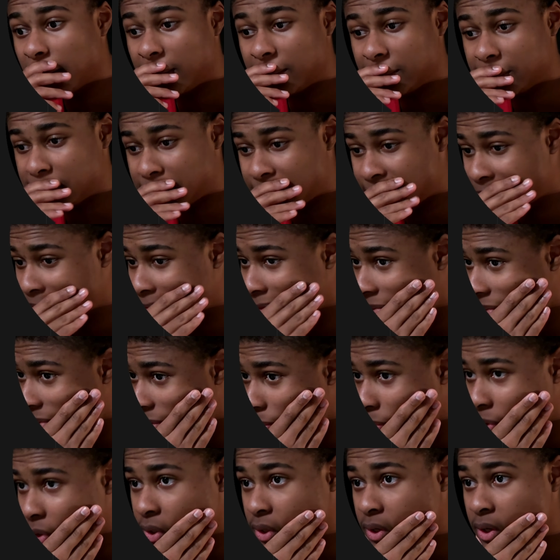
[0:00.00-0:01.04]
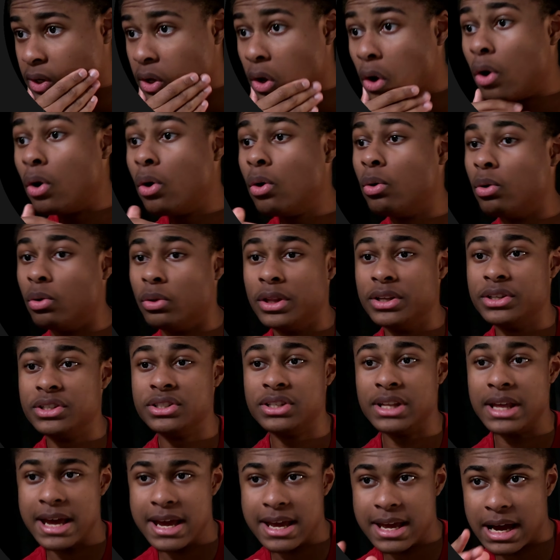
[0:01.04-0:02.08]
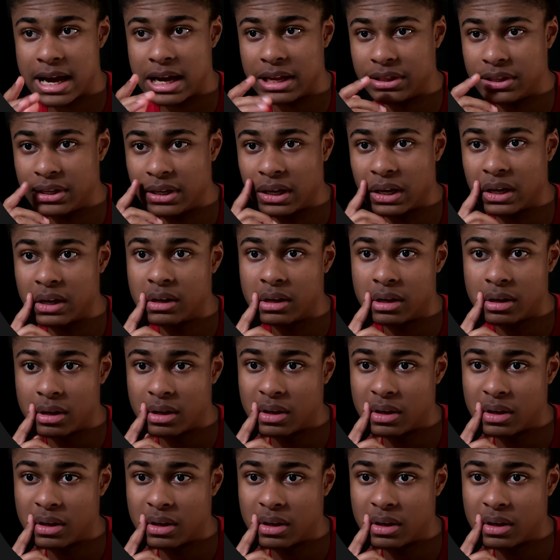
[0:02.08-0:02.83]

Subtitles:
Let's see what it does. Oh, this is the AI thing.